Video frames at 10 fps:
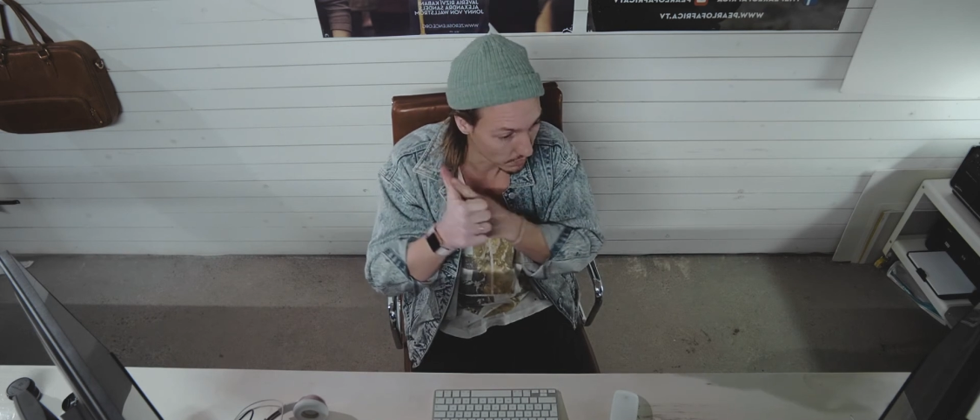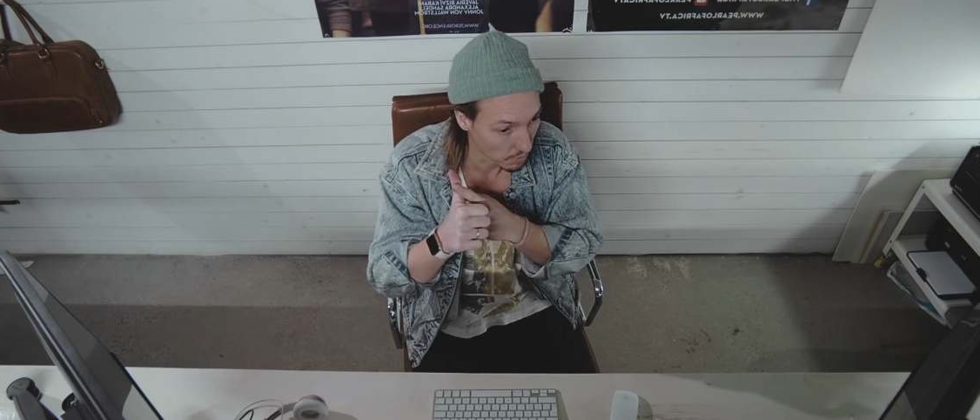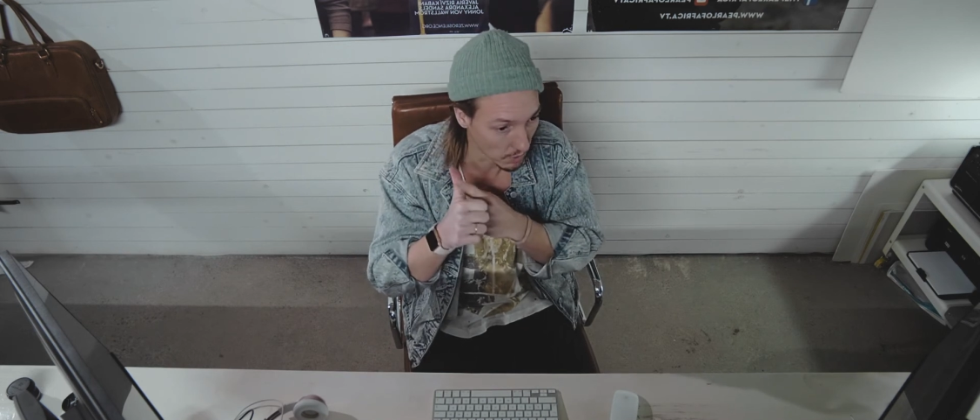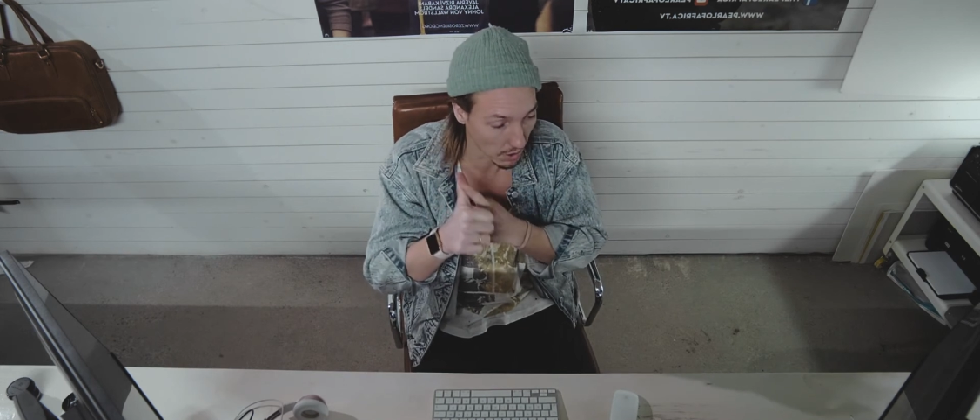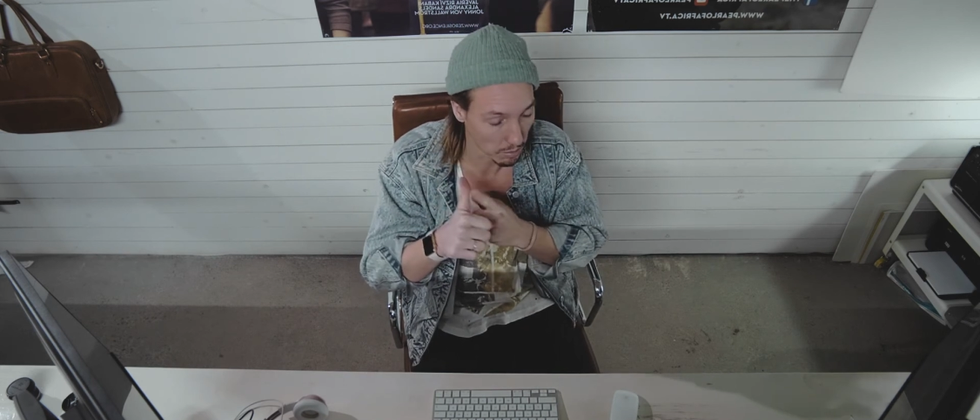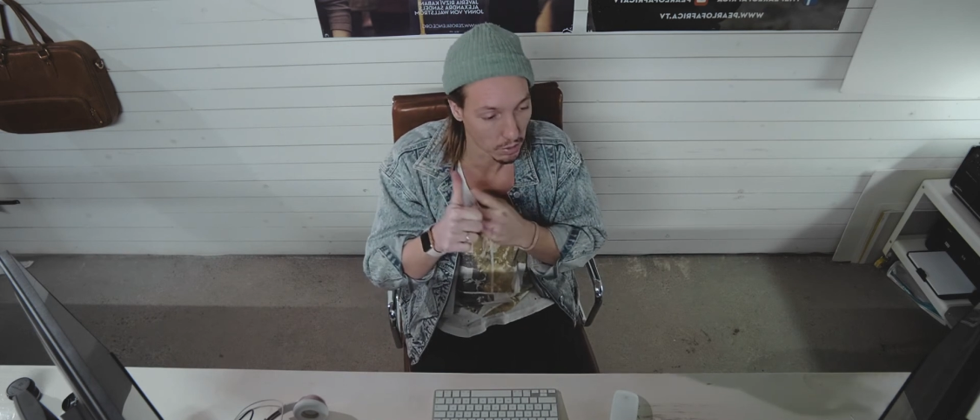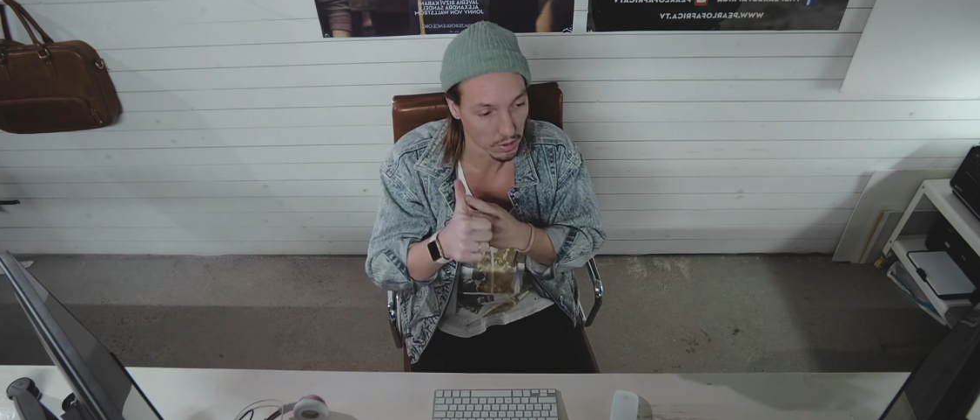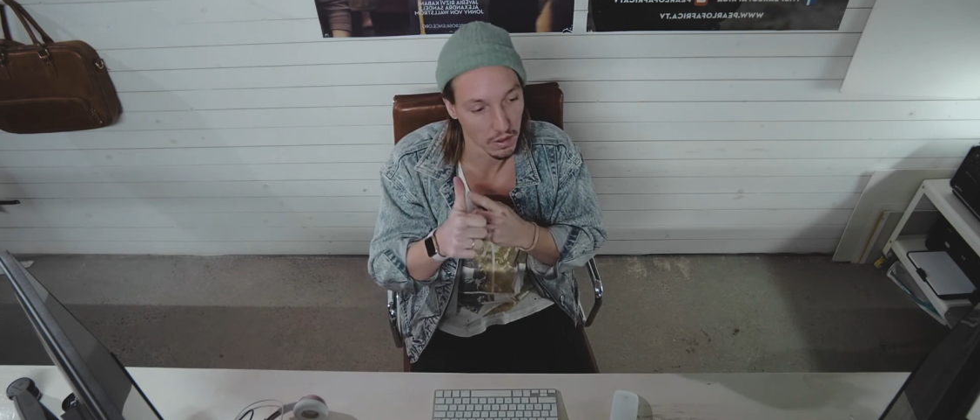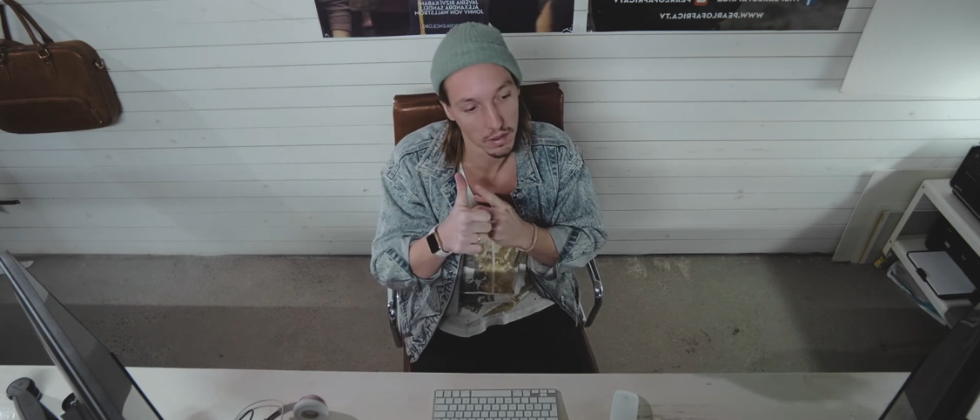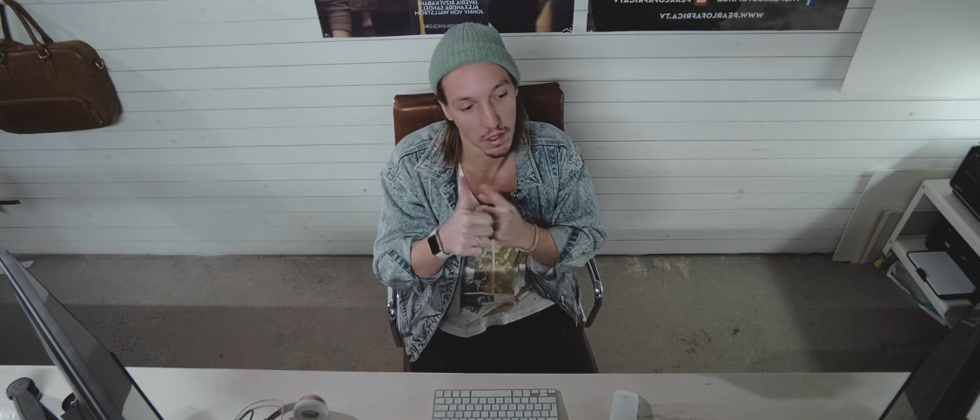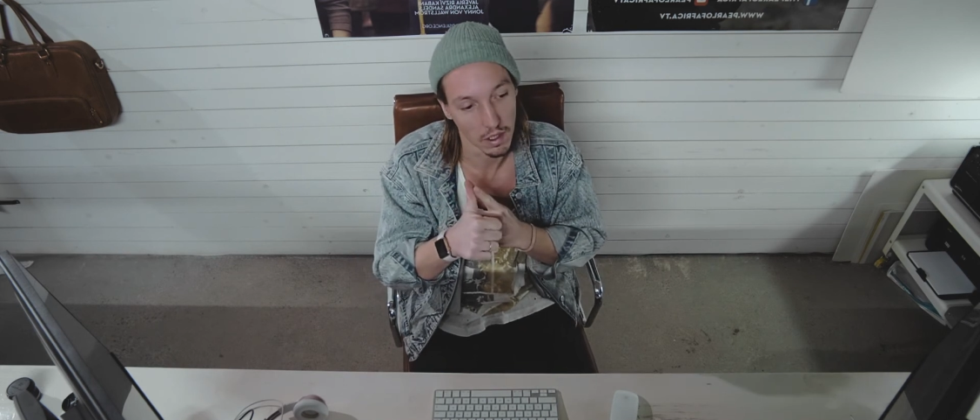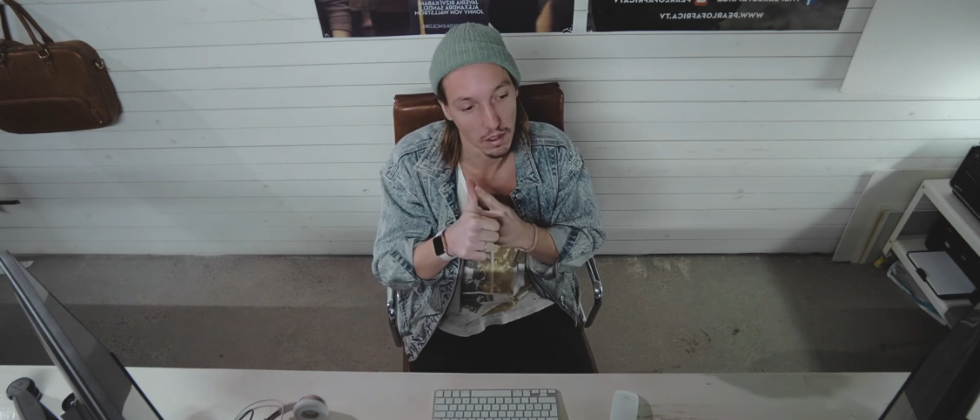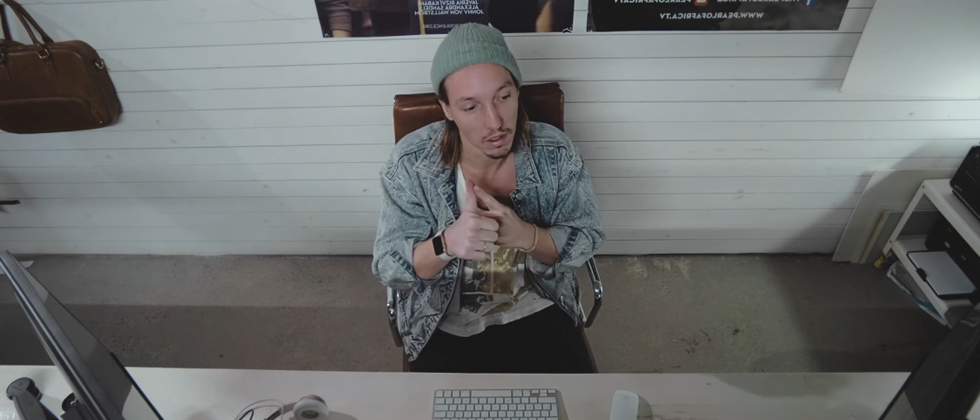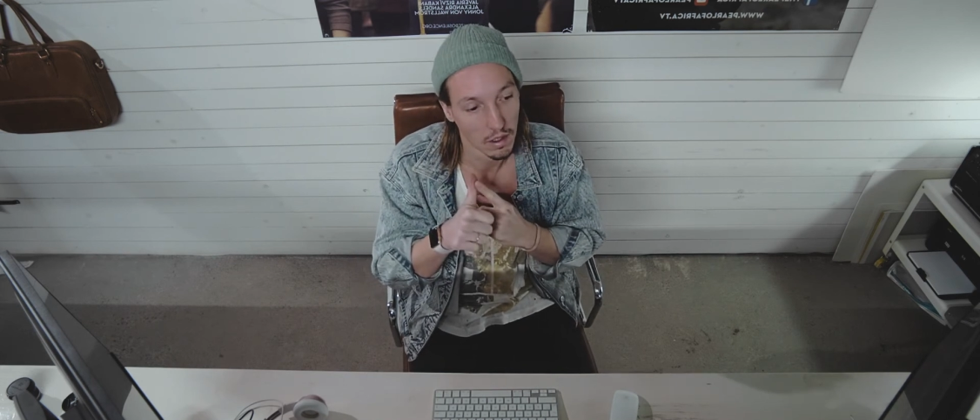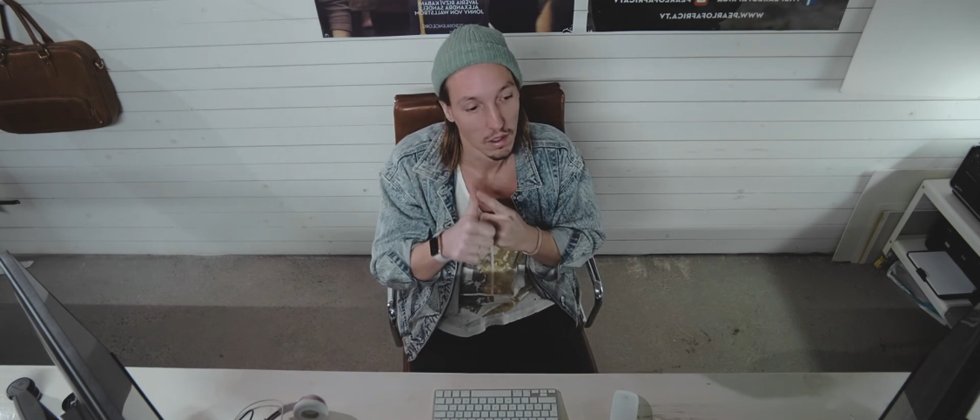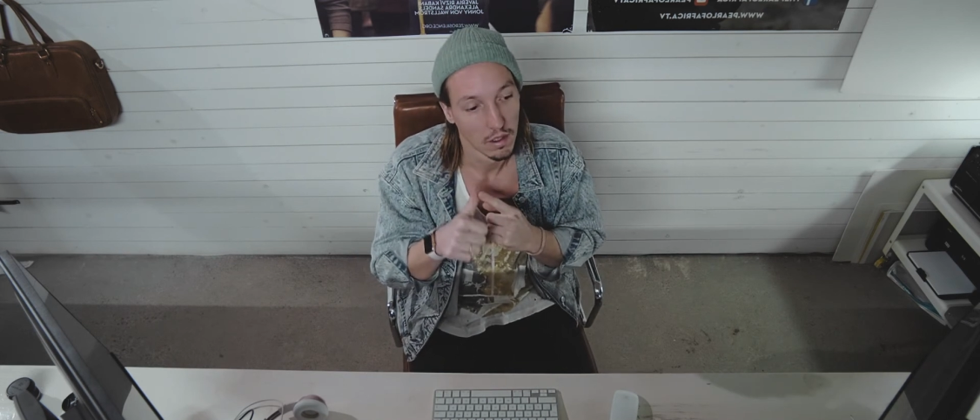really important thing.